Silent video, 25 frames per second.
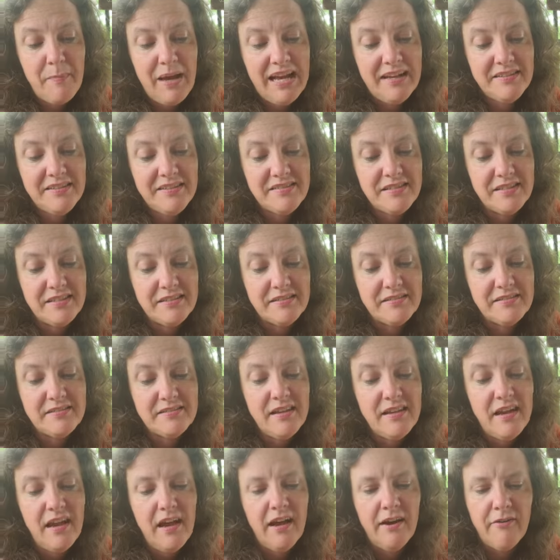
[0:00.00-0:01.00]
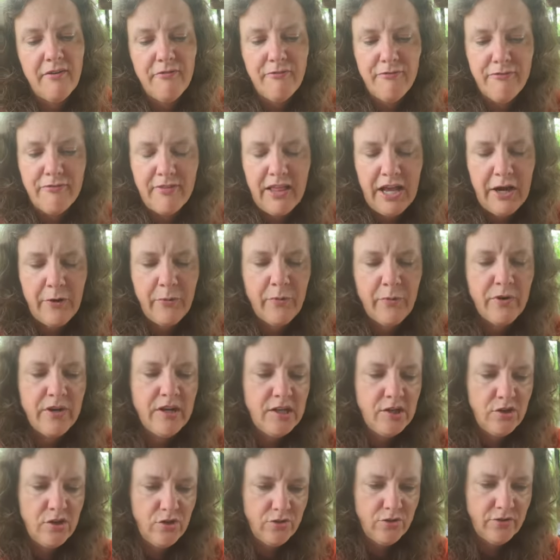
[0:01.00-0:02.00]
masses of
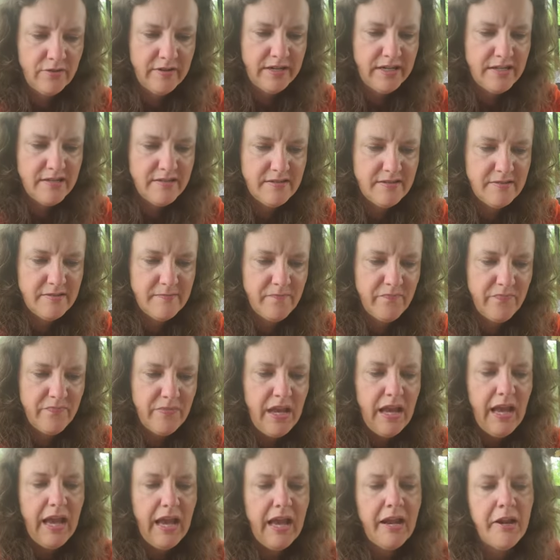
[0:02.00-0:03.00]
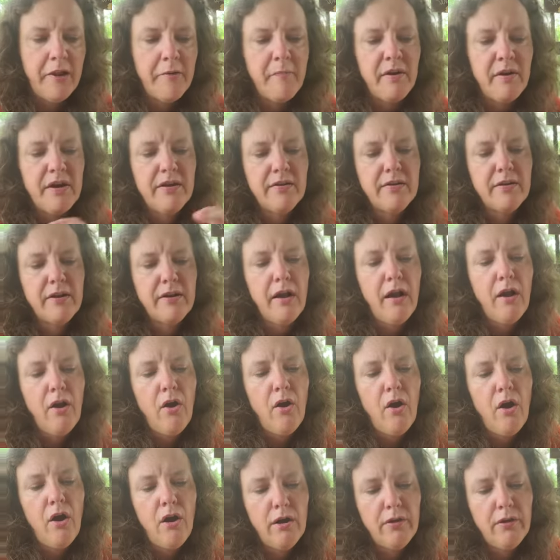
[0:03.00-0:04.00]
flowering currant, and among
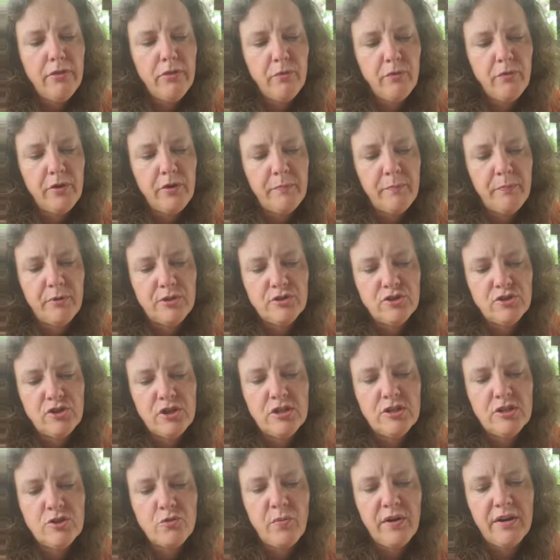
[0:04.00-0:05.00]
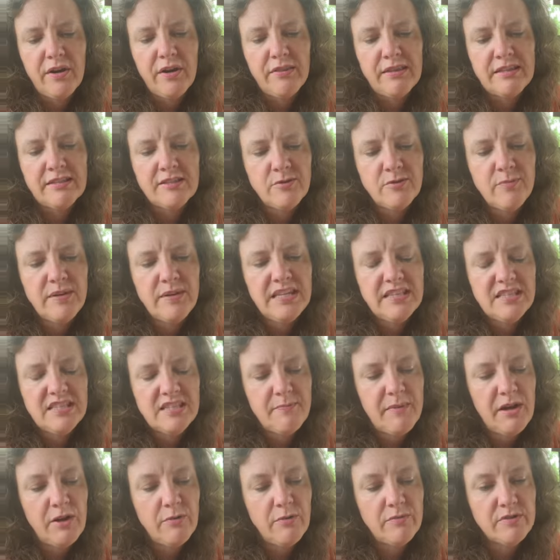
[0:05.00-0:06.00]
hawthorn bushes where the sweet
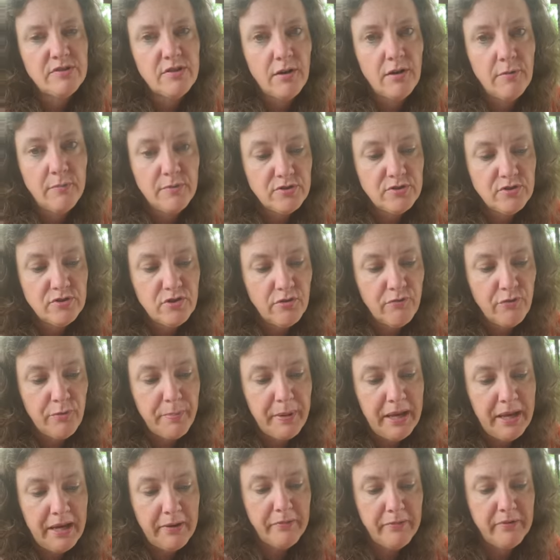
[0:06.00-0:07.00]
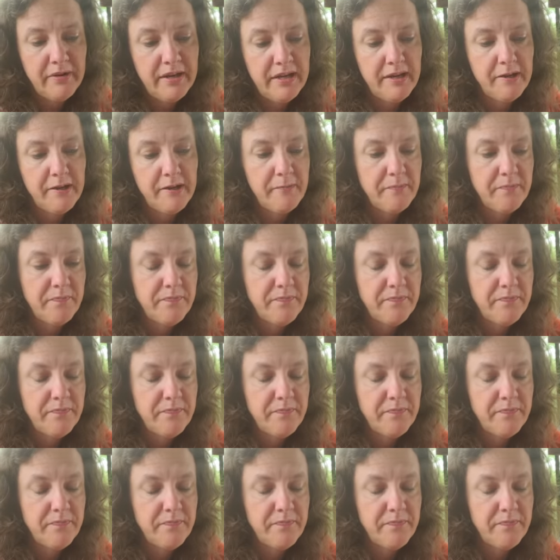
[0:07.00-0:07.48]
smell was almost overpowering.